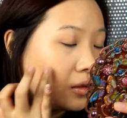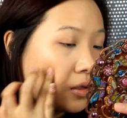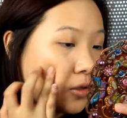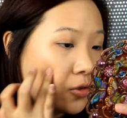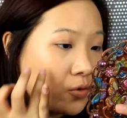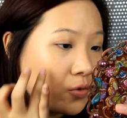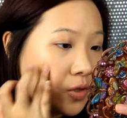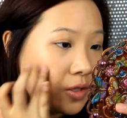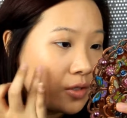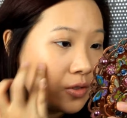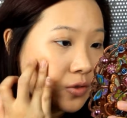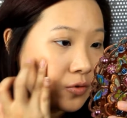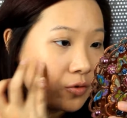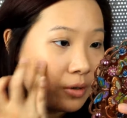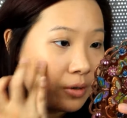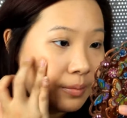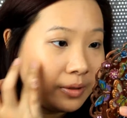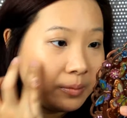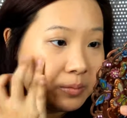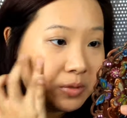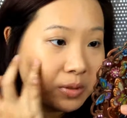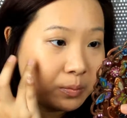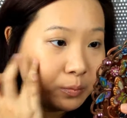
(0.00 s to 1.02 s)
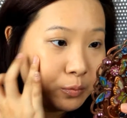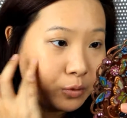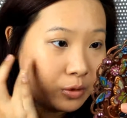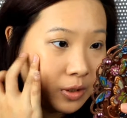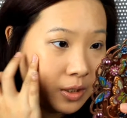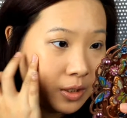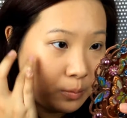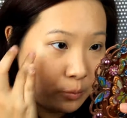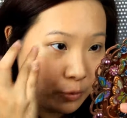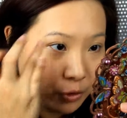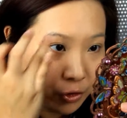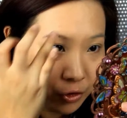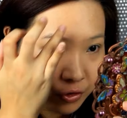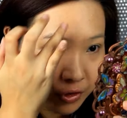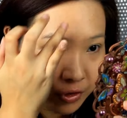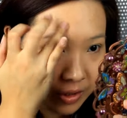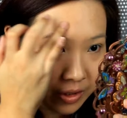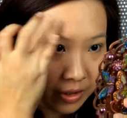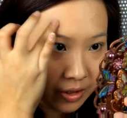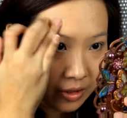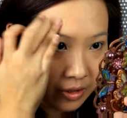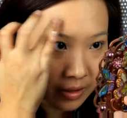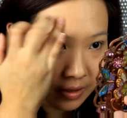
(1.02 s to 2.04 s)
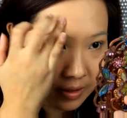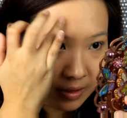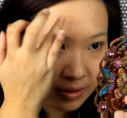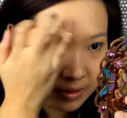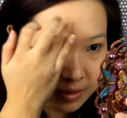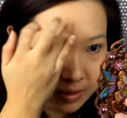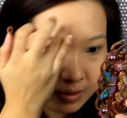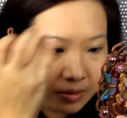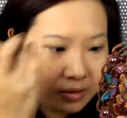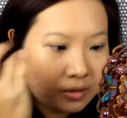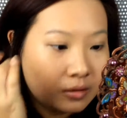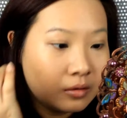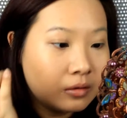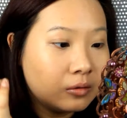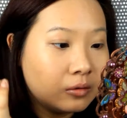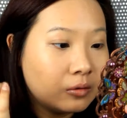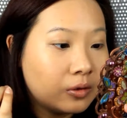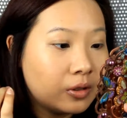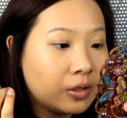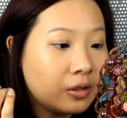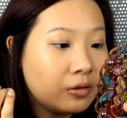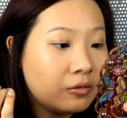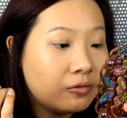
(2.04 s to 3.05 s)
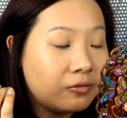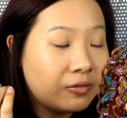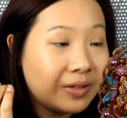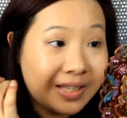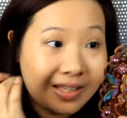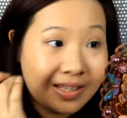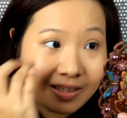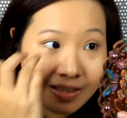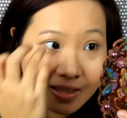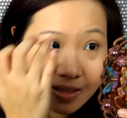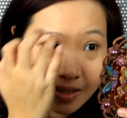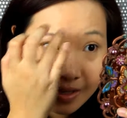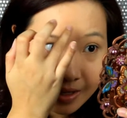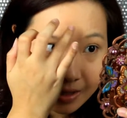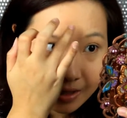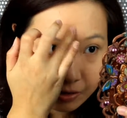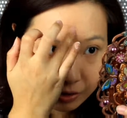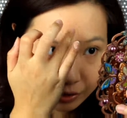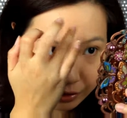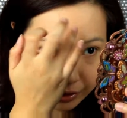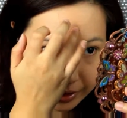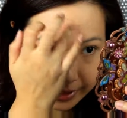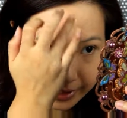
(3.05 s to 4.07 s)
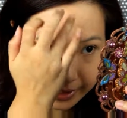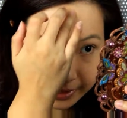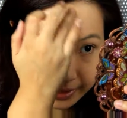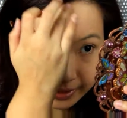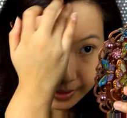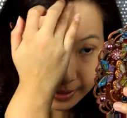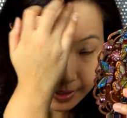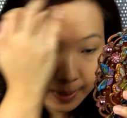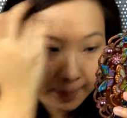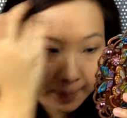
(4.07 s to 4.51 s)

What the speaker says: That's why I scrub my lips and put lip moisturizer and it's still looking flaky and dry.